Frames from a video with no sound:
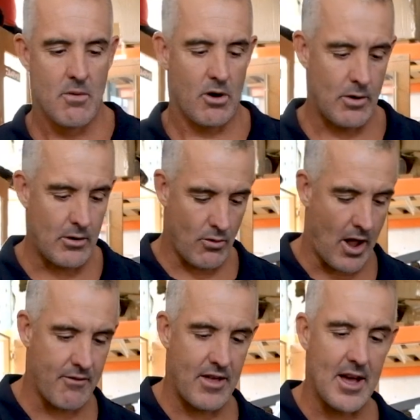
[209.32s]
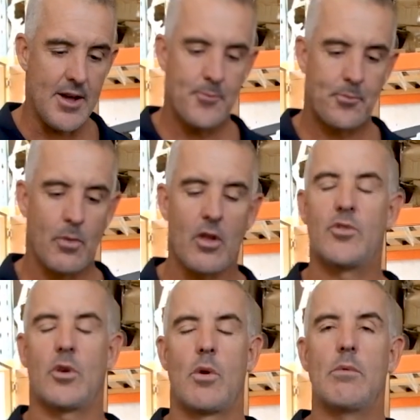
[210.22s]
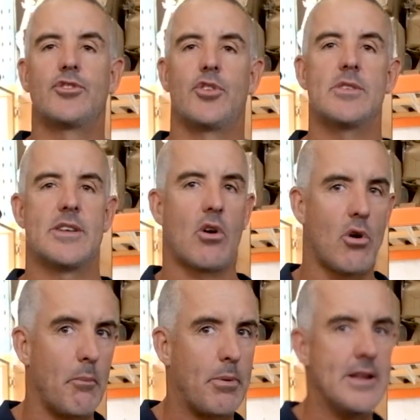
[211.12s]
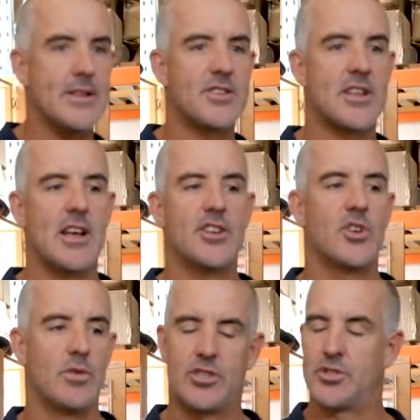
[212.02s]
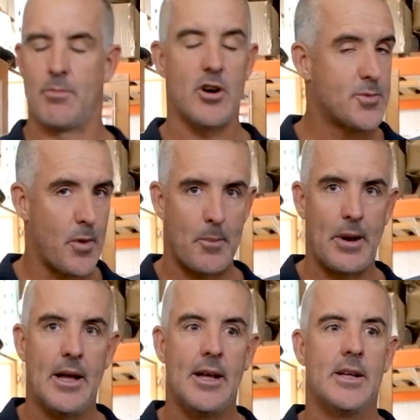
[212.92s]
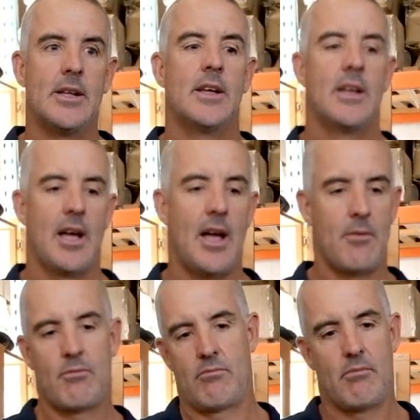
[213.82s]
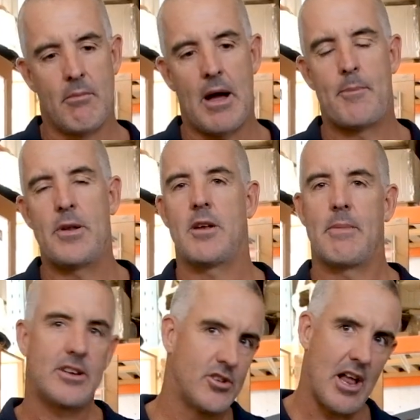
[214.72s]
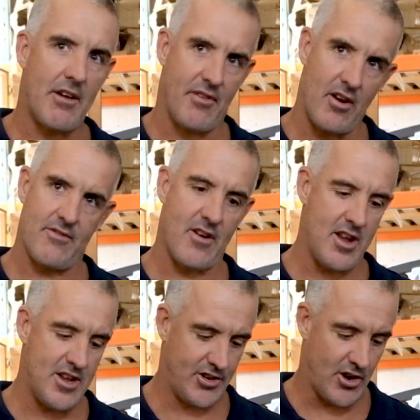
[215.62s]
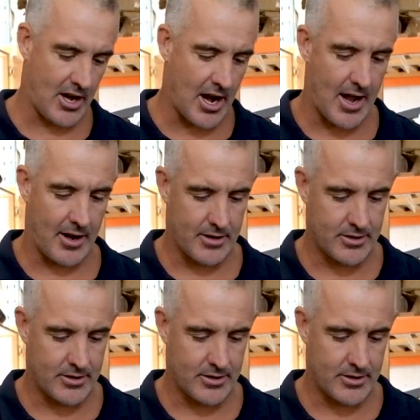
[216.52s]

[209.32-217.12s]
What we have here is what we will do as our complete installation, which is the most popular, and in my opinion makes your life very, very easy on a kayak.